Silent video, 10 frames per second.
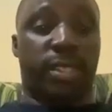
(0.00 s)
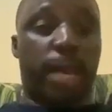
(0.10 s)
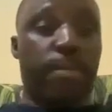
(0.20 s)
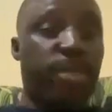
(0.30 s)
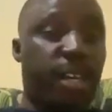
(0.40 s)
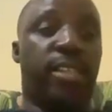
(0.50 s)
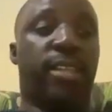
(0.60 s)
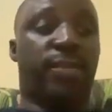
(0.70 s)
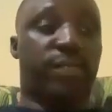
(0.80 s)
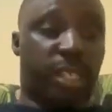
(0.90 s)
was
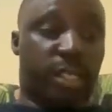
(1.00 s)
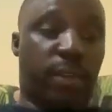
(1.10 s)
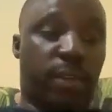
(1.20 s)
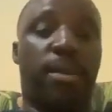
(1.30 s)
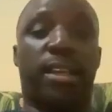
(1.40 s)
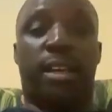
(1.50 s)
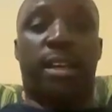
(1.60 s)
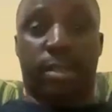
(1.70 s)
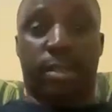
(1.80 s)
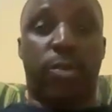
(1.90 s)
abducted and left his family
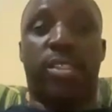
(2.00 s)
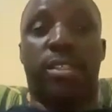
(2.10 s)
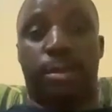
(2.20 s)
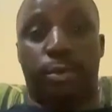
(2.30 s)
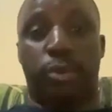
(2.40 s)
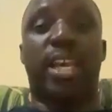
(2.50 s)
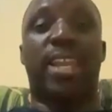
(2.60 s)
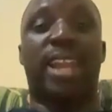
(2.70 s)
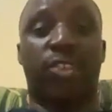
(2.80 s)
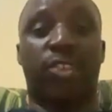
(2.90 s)
and was in the bush
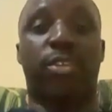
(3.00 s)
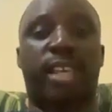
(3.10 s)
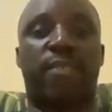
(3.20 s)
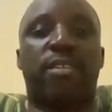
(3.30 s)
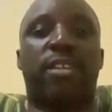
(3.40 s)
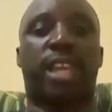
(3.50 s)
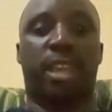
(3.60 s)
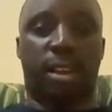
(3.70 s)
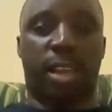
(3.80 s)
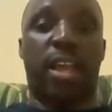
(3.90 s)
and actually served the
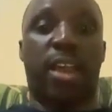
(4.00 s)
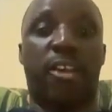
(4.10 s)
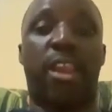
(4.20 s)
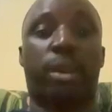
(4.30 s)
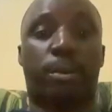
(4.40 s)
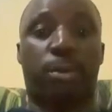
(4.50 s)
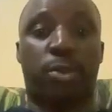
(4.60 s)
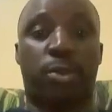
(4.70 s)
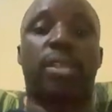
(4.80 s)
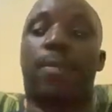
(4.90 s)
LRA
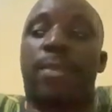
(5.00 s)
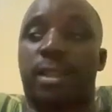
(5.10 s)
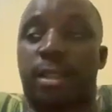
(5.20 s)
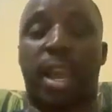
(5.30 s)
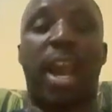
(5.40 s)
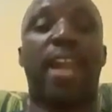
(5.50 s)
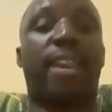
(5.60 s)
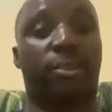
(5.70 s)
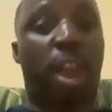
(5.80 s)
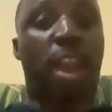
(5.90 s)
rebels, the
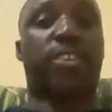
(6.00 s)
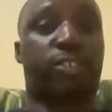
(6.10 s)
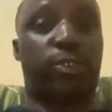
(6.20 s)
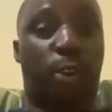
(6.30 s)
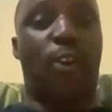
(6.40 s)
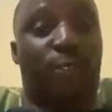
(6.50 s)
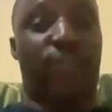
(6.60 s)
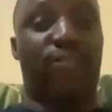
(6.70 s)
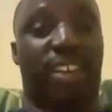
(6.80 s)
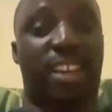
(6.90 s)
higher ranks
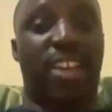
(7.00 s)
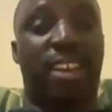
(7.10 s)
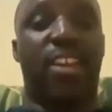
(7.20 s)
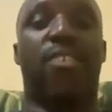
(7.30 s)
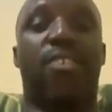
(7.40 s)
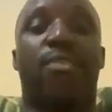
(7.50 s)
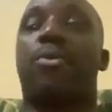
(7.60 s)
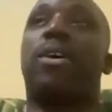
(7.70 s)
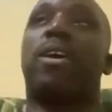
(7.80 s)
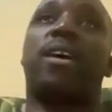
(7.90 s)
of the
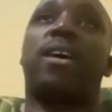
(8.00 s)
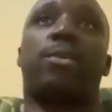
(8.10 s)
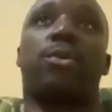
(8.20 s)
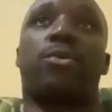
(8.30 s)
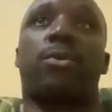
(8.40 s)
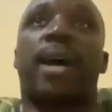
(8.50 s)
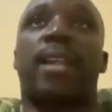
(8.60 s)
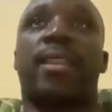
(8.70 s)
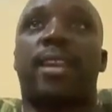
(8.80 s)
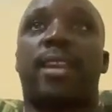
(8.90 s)
rebel group.
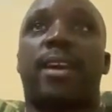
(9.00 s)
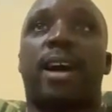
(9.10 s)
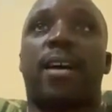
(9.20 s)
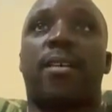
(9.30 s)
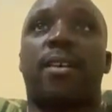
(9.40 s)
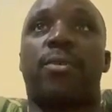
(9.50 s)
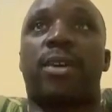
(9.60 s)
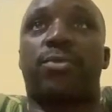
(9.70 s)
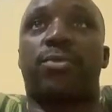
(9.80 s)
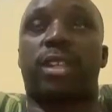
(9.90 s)
And then he
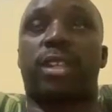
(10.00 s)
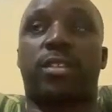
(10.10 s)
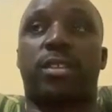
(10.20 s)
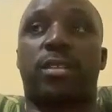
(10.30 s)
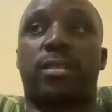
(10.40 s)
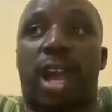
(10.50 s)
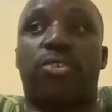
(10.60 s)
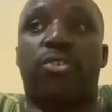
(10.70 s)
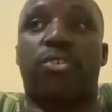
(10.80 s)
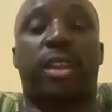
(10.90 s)
was released,
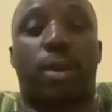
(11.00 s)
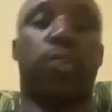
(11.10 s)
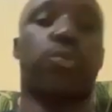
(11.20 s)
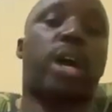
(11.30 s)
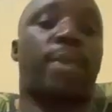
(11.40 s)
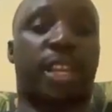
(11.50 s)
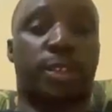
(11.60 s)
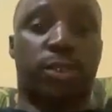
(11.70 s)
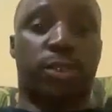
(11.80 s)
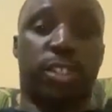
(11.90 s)
actually ran away to come
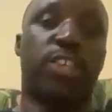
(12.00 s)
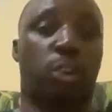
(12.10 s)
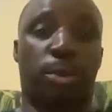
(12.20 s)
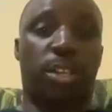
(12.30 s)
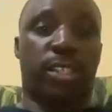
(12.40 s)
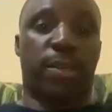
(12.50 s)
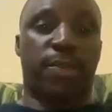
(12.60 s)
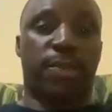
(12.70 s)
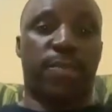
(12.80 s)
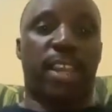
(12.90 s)
back into his
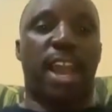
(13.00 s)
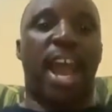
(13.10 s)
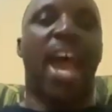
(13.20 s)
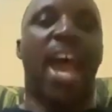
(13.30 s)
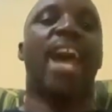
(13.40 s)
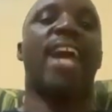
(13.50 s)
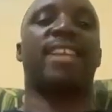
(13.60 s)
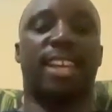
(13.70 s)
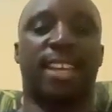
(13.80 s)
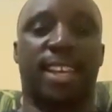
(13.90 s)
community.
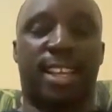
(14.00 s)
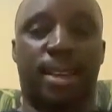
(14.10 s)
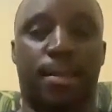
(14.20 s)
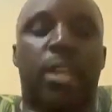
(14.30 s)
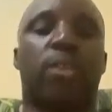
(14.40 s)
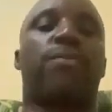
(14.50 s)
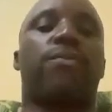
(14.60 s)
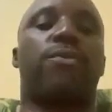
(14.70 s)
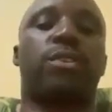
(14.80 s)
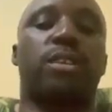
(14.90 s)
And
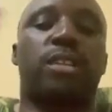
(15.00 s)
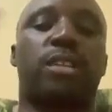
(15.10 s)
Matafoot